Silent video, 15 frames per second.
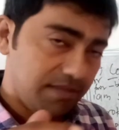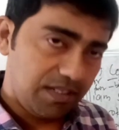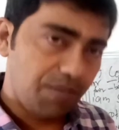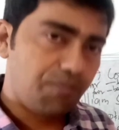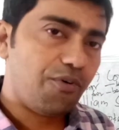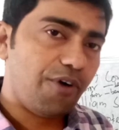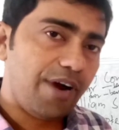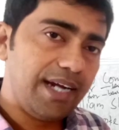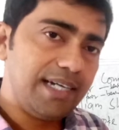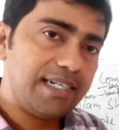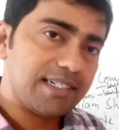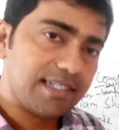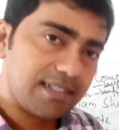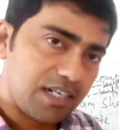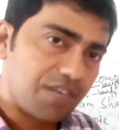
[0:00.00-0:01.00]
The poet
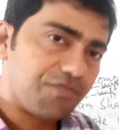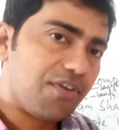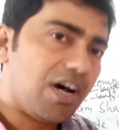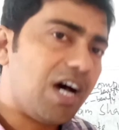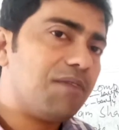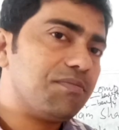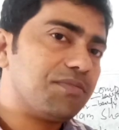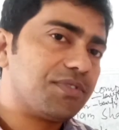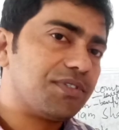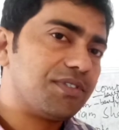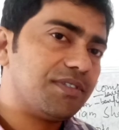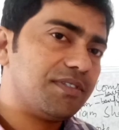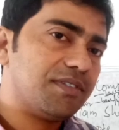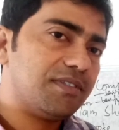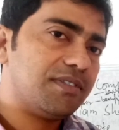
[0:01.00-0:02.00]
confirms
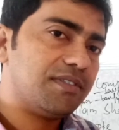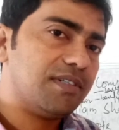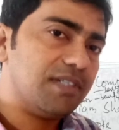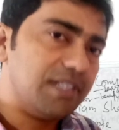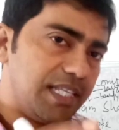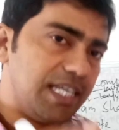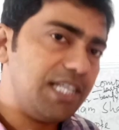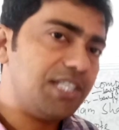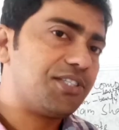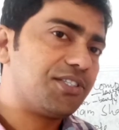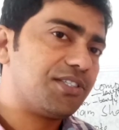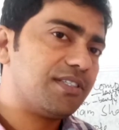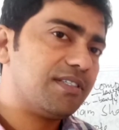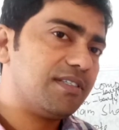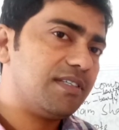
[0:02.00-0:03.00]

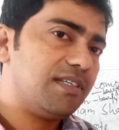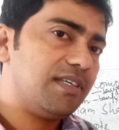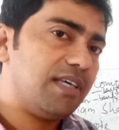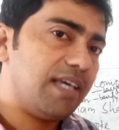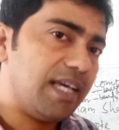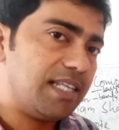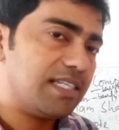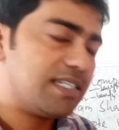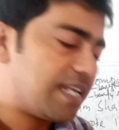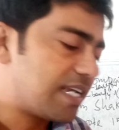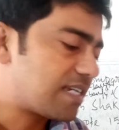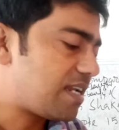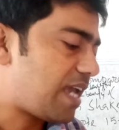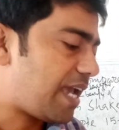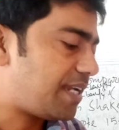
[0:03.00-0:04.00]
this in his
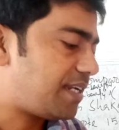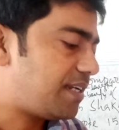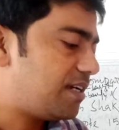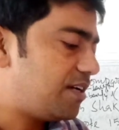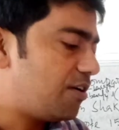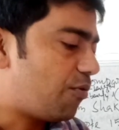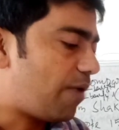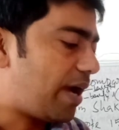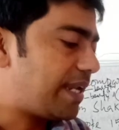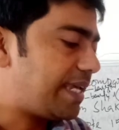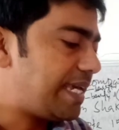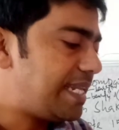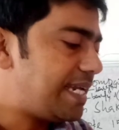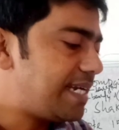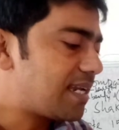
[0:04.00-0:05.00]
next line, when
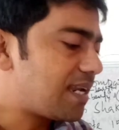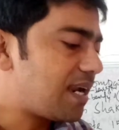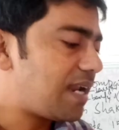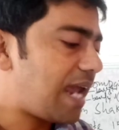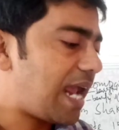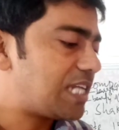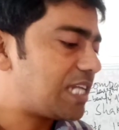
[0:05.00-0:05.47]
in eternal line